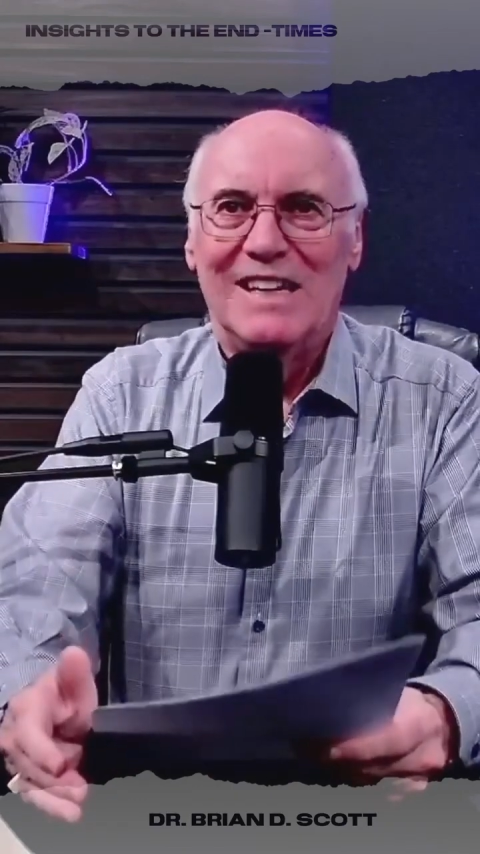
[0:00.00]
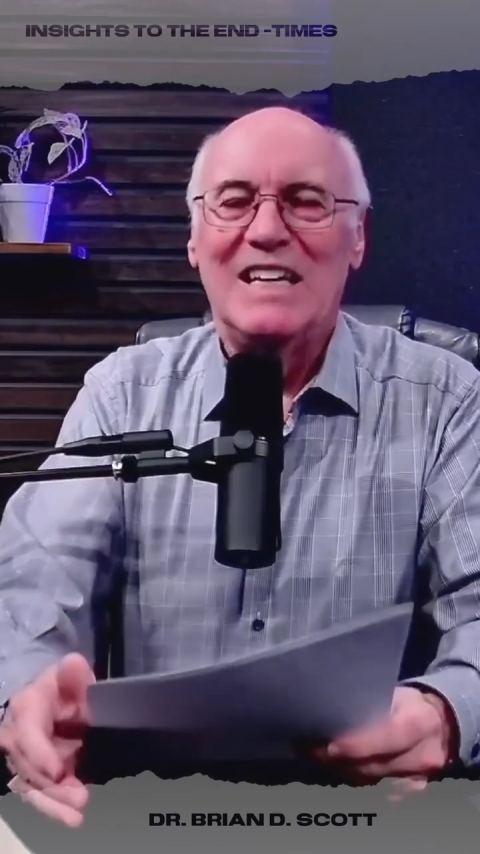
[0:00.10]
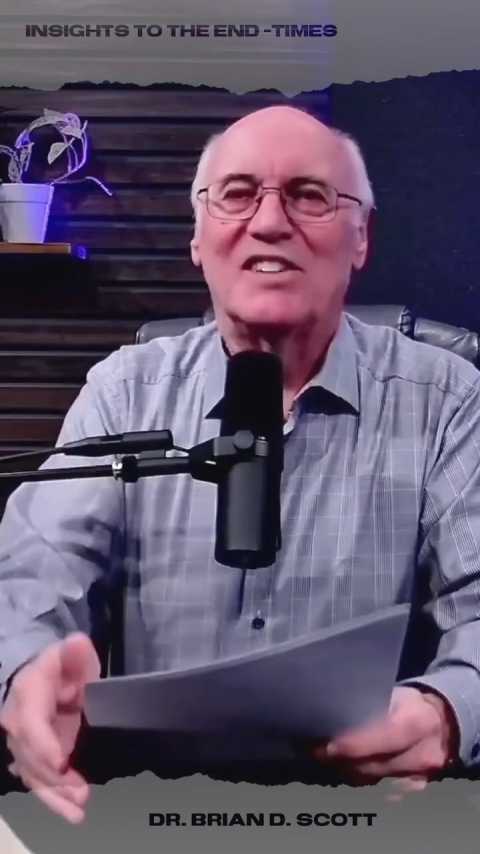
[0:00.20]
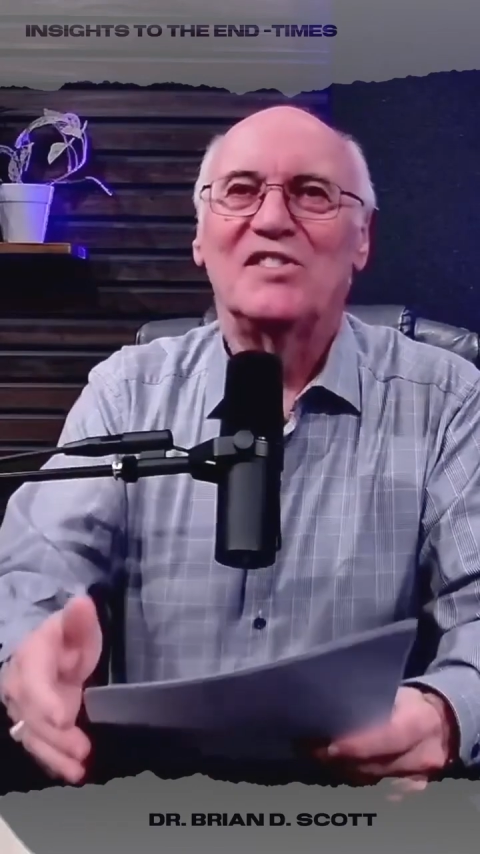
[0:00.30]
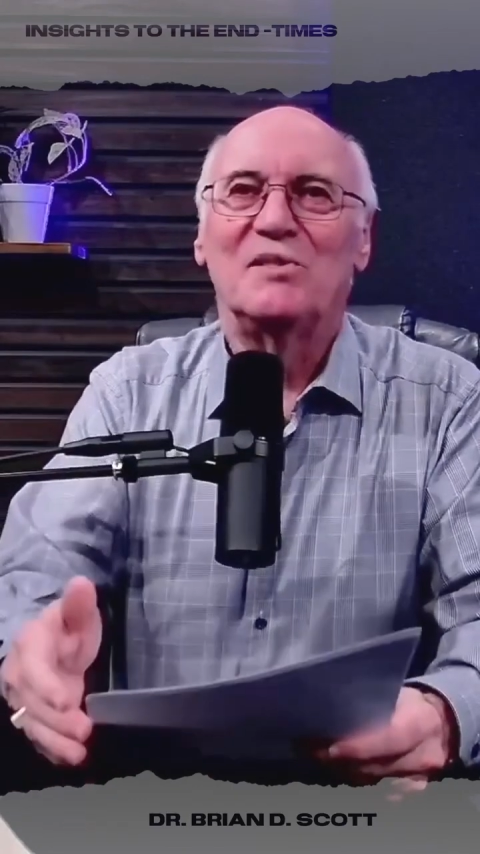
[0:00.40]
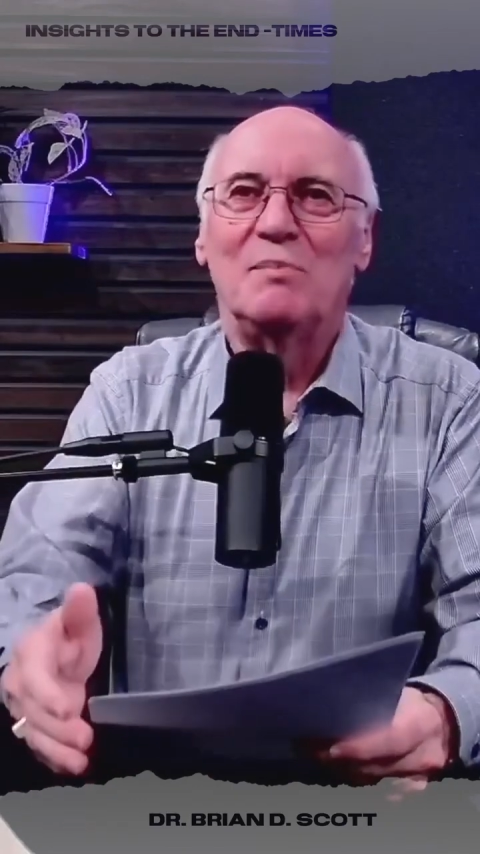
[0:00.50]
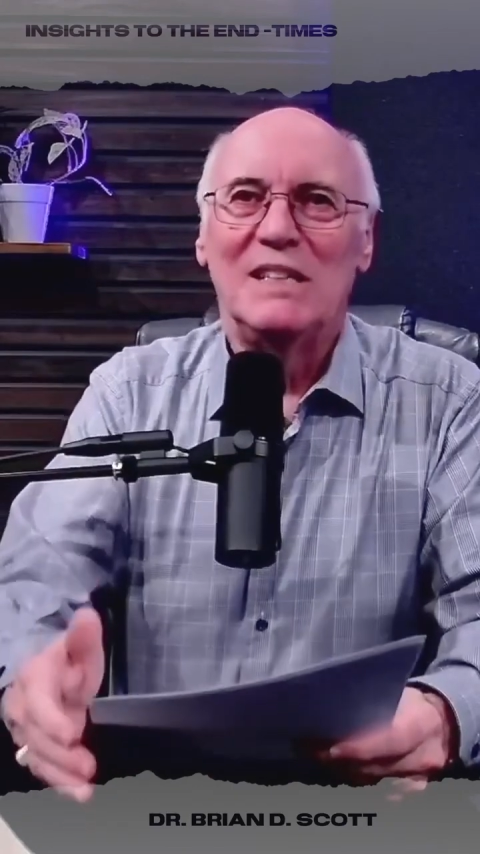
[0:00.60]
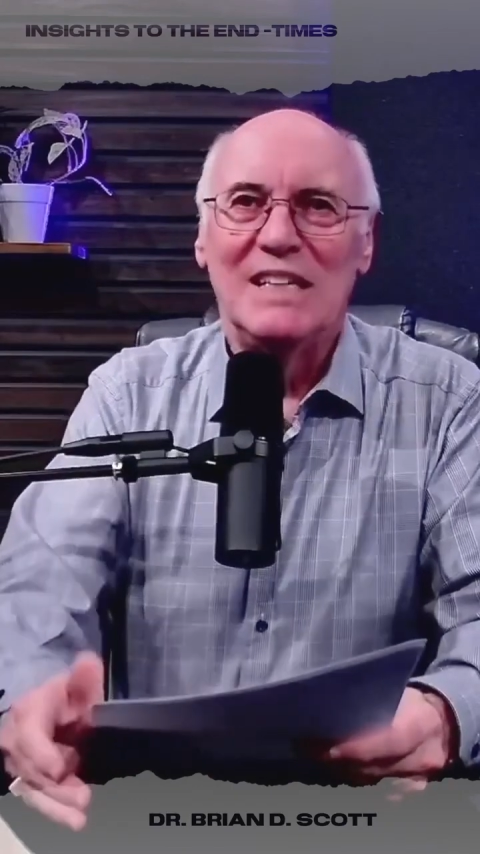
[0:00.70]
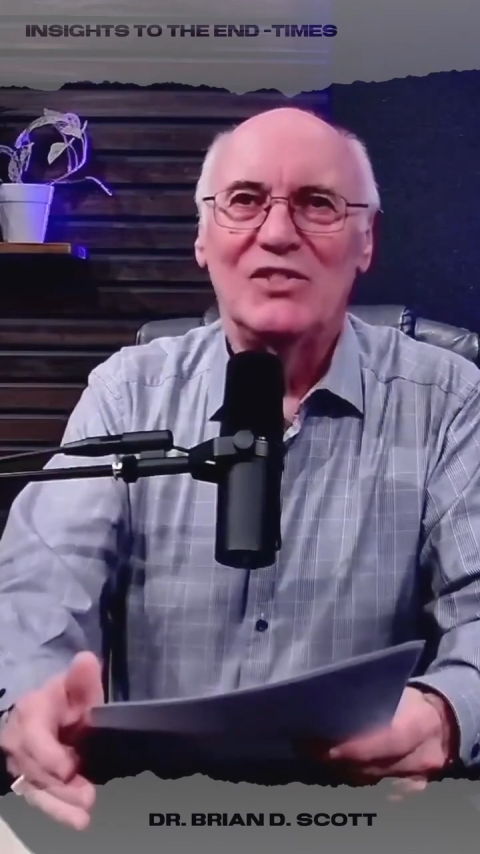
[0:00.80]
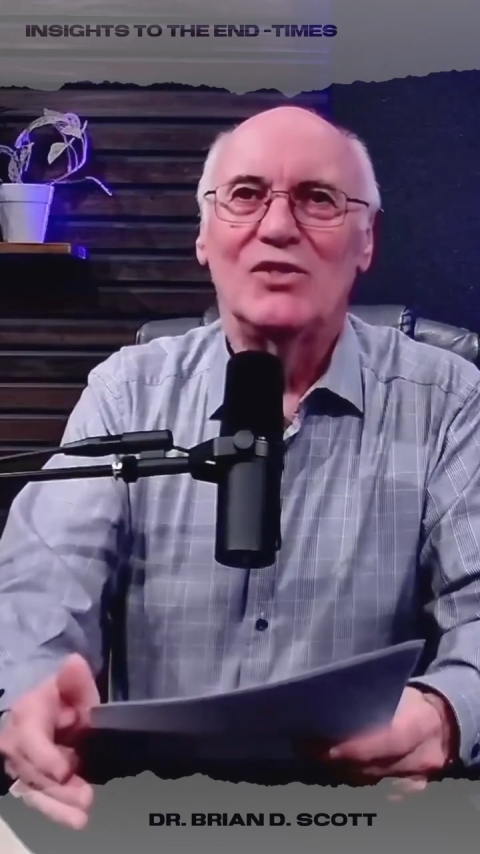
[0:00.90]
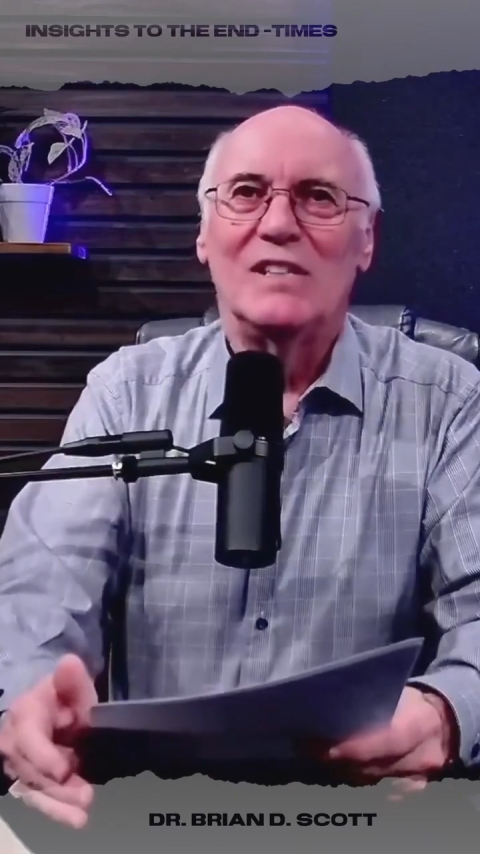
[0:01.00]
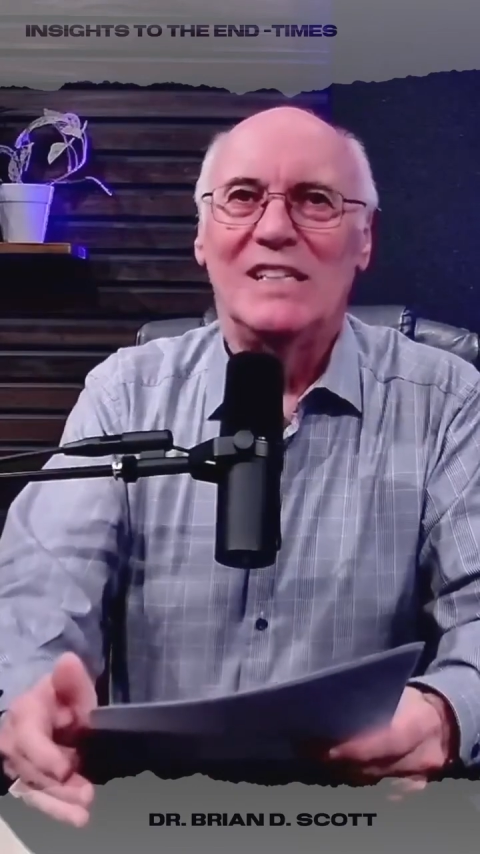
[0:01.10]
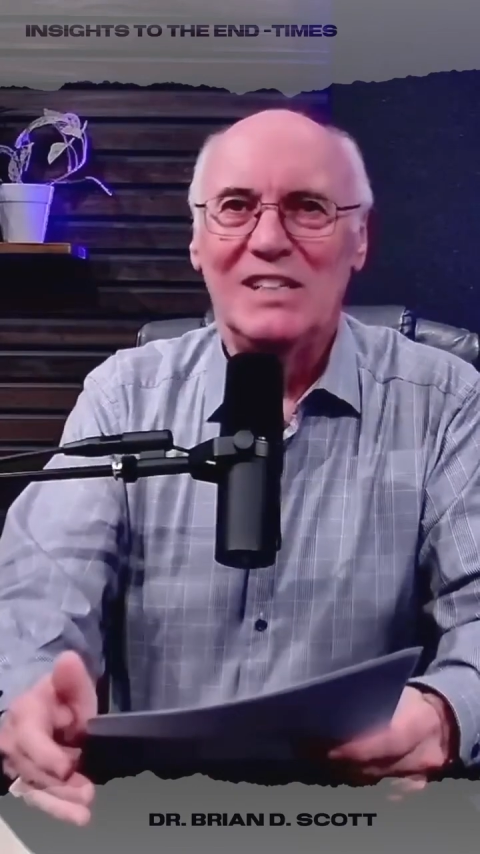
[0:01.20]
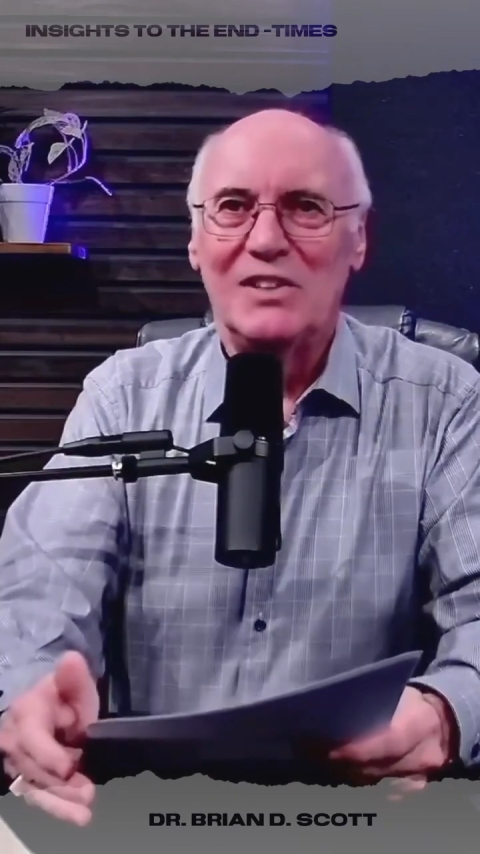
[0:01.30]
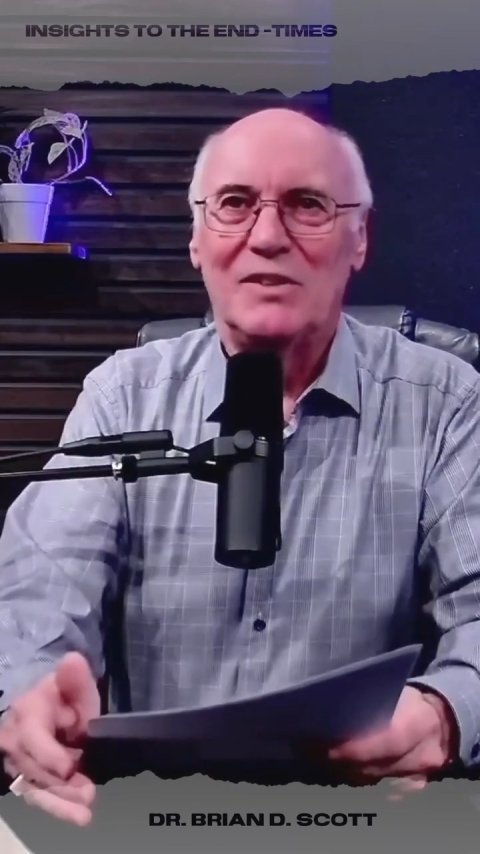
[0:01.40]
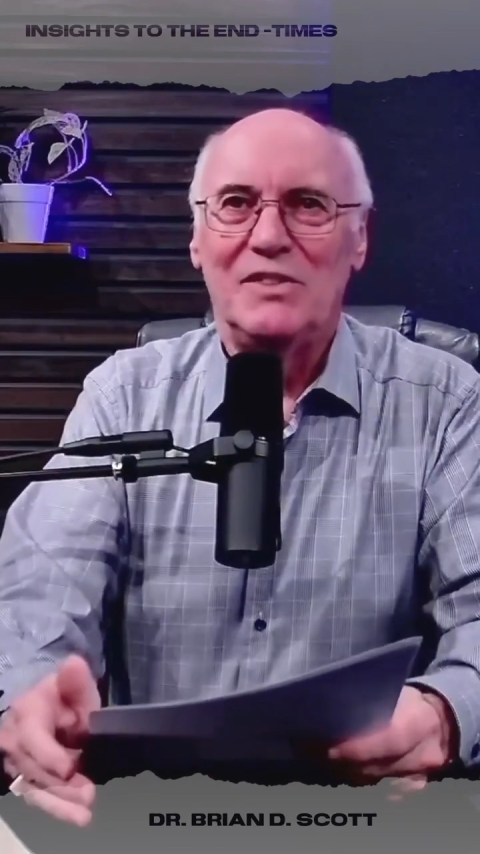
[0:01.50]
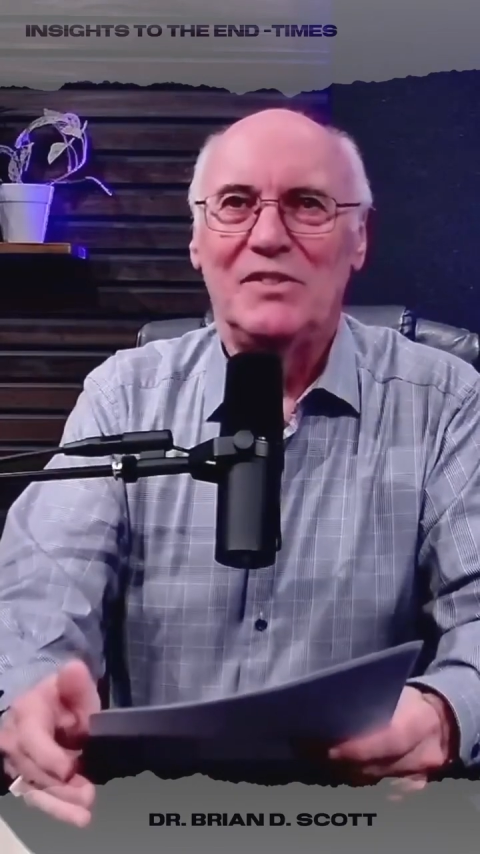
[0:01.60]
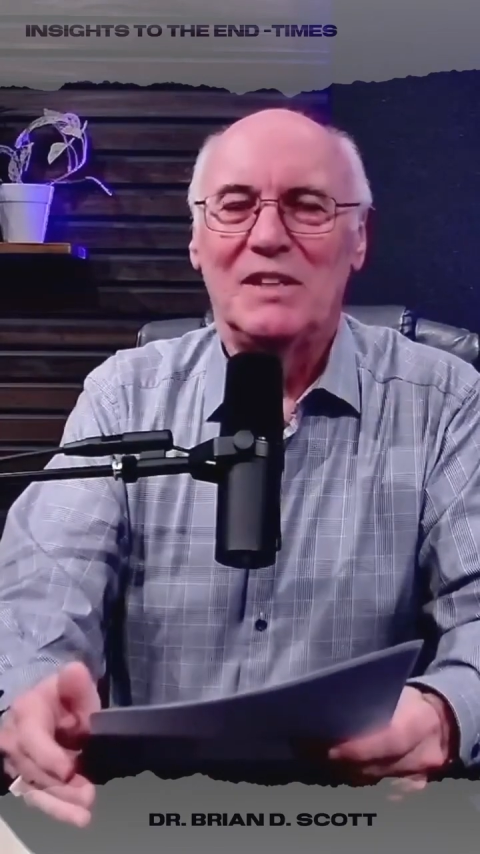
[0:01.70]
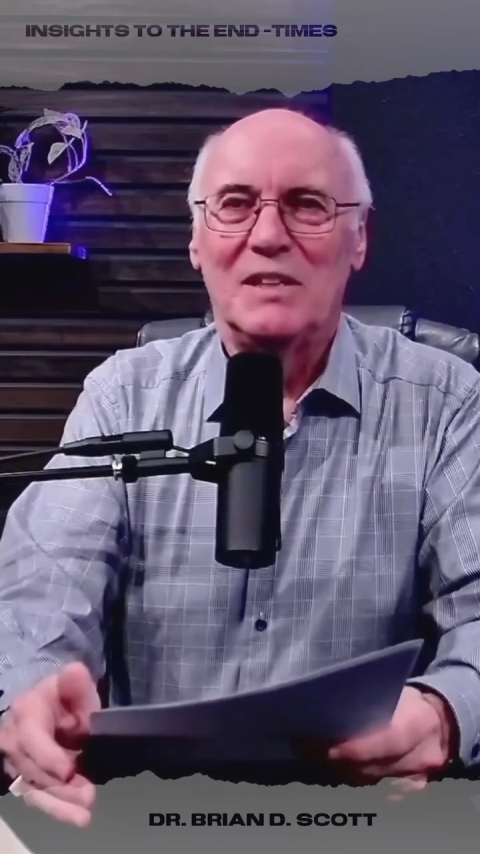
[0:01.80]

Exponentially increasing.